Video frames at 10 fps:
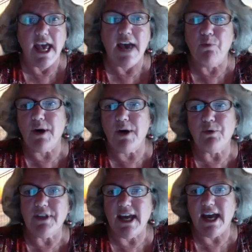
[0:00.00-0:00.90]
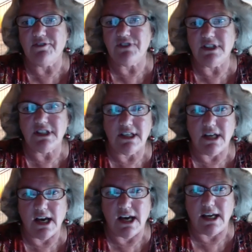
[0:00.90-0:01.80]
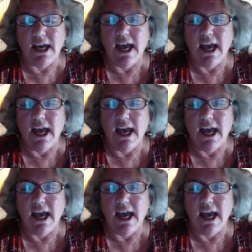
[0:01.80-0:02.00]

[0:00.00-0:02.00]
and what will they have to deny.